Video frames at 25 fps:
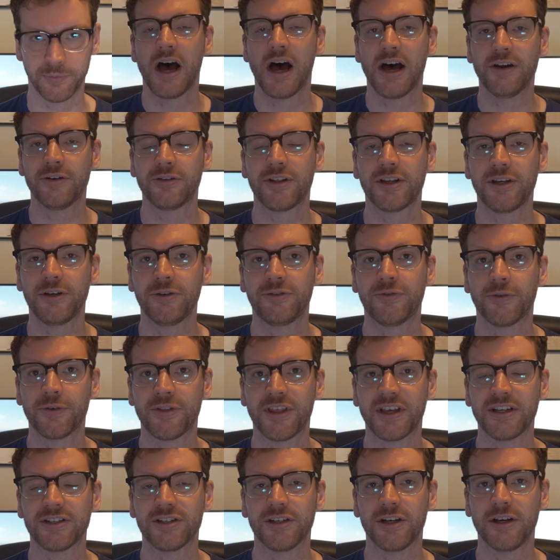Another useful
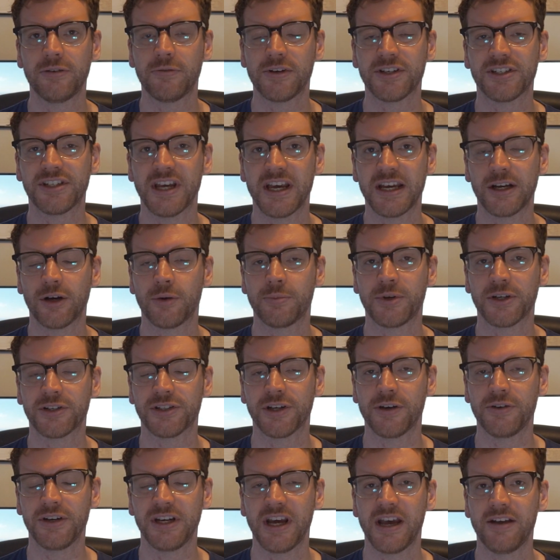thing to do when setting up your
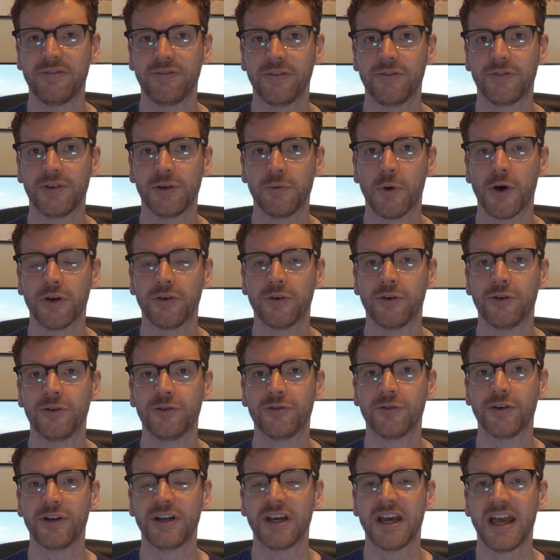Sony
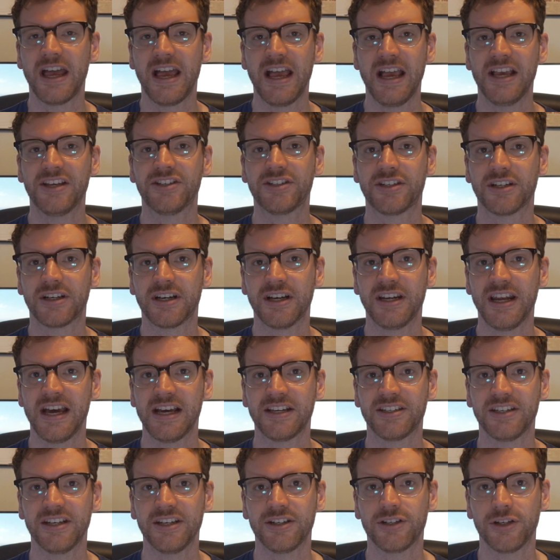a5100 is to
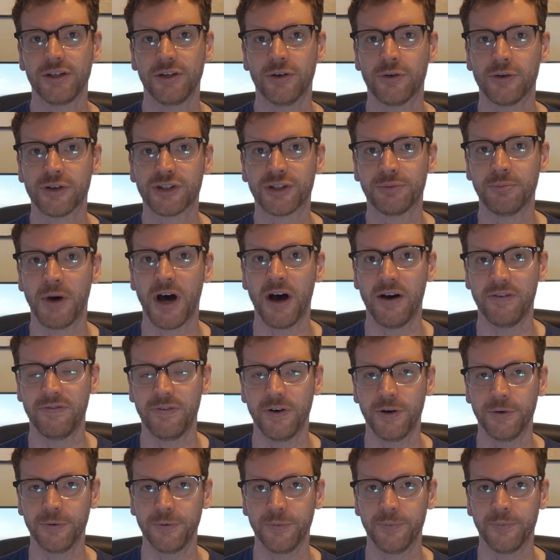connect it to your
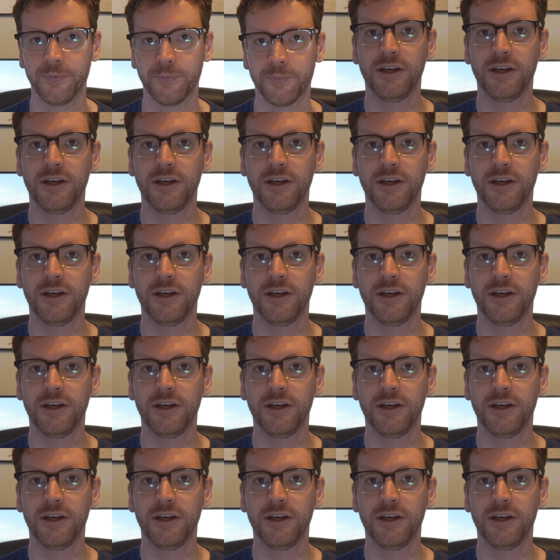smartphone.